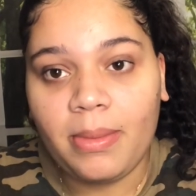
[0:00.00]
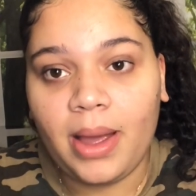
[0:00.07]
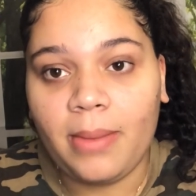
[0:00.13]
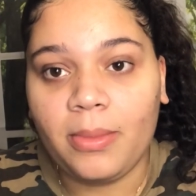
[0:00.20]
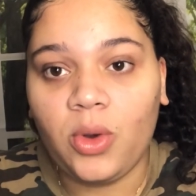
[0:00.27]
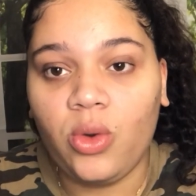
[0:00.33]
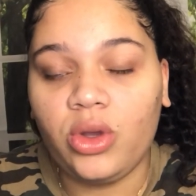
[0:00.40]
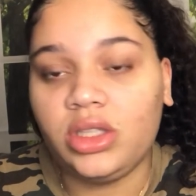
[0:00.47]

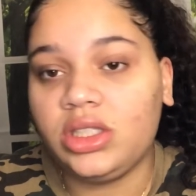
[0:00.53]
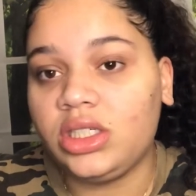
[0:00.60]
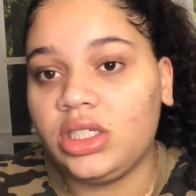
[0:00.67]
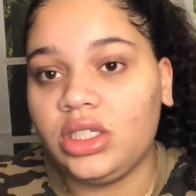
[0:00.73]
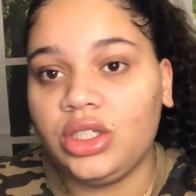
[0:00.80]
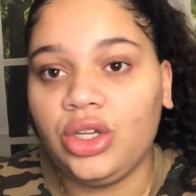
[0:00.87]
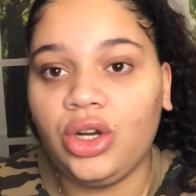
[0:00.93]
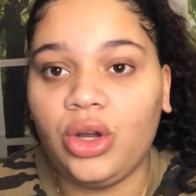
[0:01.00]
I'm going
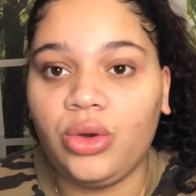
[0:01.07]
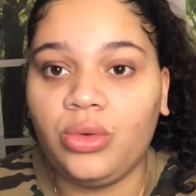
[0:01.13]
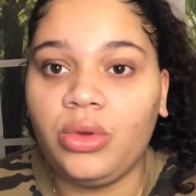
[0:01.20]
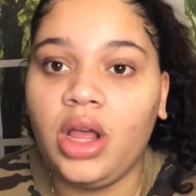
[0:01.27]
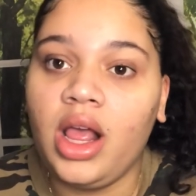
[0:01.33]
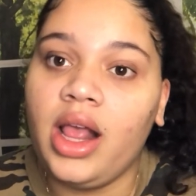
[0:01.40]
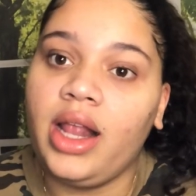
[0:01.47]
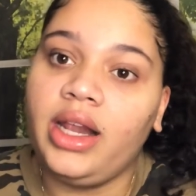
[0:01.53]
to, you know,
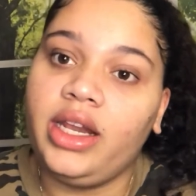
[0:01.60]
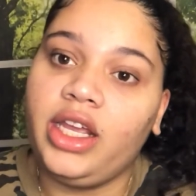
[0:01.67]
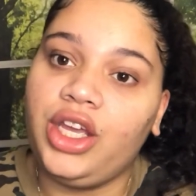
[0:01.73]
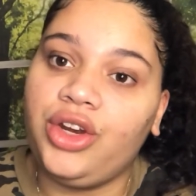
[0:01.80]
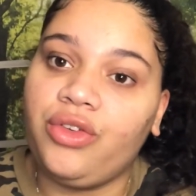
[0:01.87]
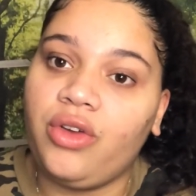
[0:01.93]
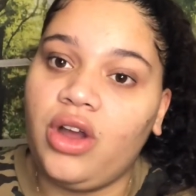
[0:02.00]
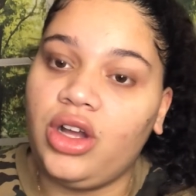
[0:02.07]

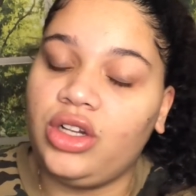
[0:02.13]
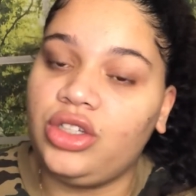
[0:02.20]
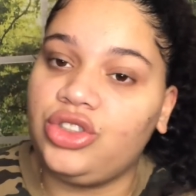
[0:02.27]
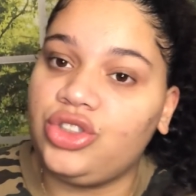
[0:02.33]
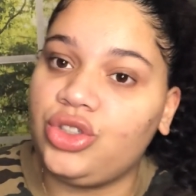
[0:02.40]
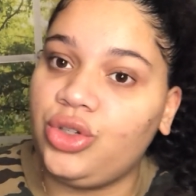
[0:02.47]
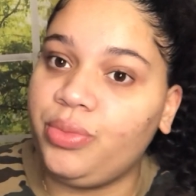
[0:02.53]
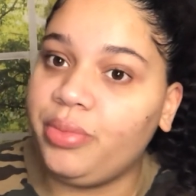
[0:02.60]
later on
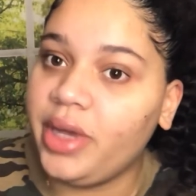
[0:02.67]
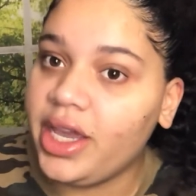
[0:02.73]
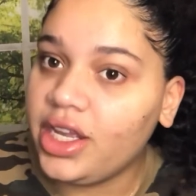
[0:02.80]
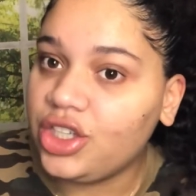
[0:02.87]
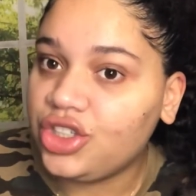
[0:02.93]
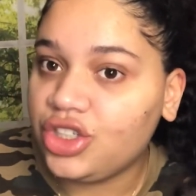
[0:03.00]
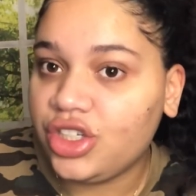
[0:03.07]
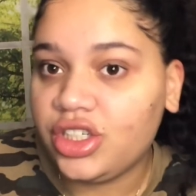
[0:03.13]
show
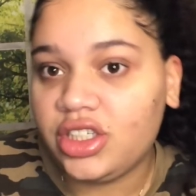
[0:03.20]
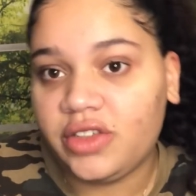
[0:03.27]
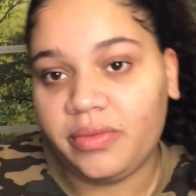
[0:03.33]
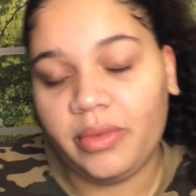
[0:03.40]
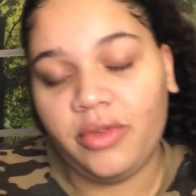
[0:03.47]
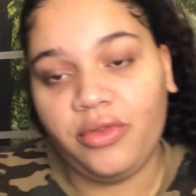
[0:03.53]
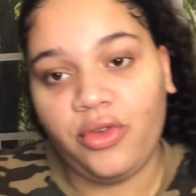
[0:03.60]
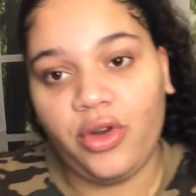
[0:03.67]
pictures of
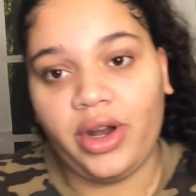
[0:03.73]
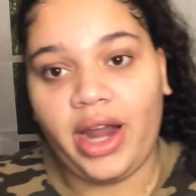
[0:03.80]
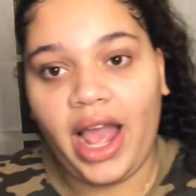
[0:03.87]
before and